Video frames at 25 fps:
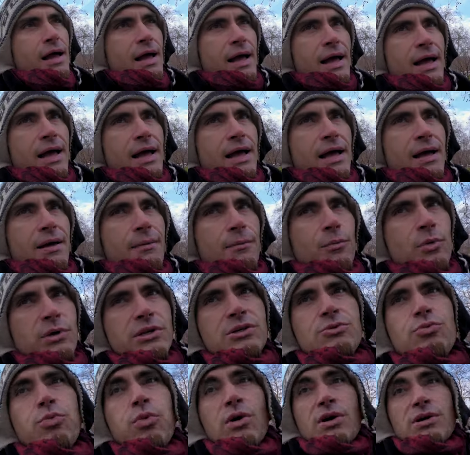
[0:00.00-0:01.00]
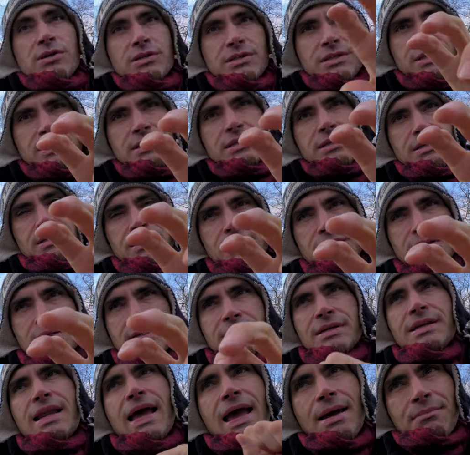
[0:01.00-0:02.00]
um, which was
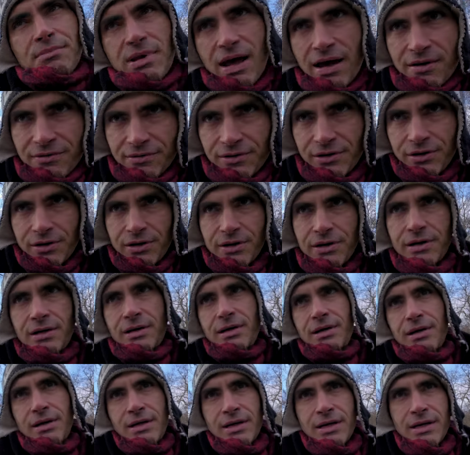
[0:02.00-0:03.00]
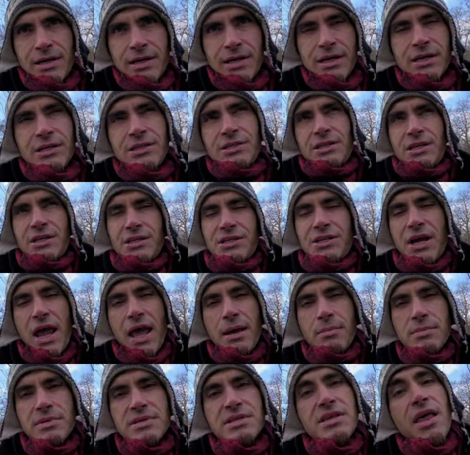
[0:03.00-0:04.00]
named after Saint
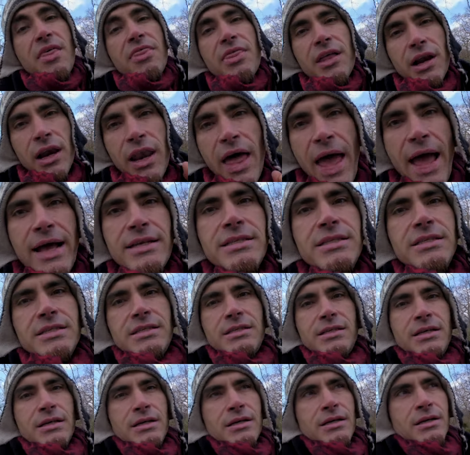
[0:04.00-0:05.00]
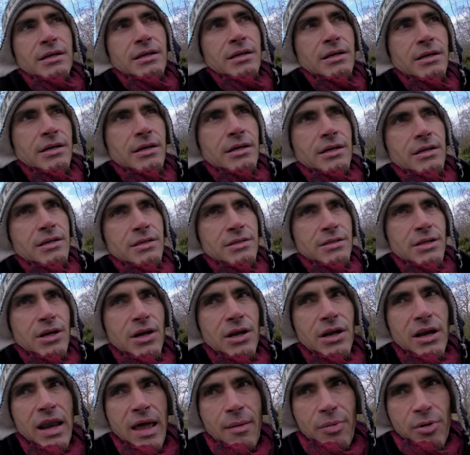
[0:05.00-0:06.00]
James the Less.
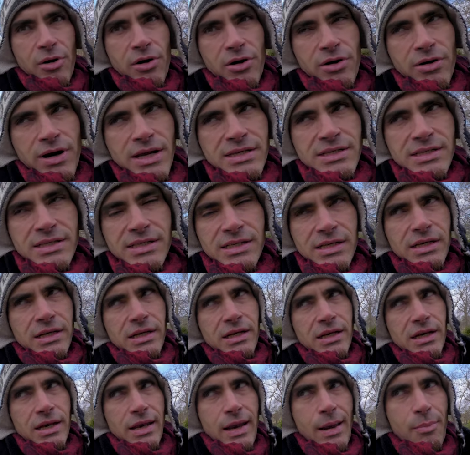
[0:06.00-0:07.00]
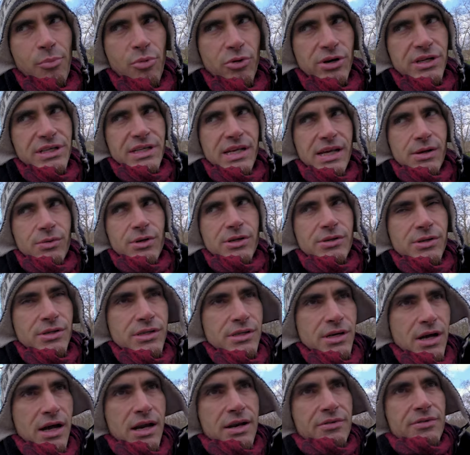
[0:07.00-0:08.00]
So leper as in leprosy, which
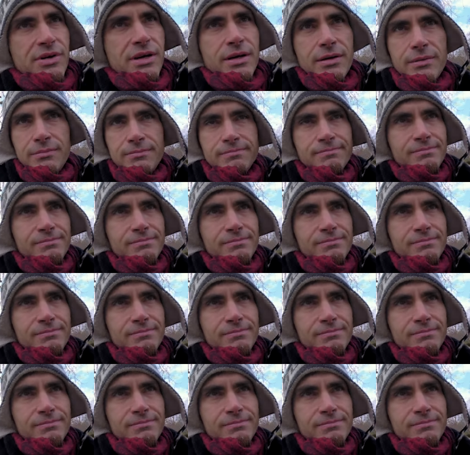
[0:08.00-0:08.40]
is kind of a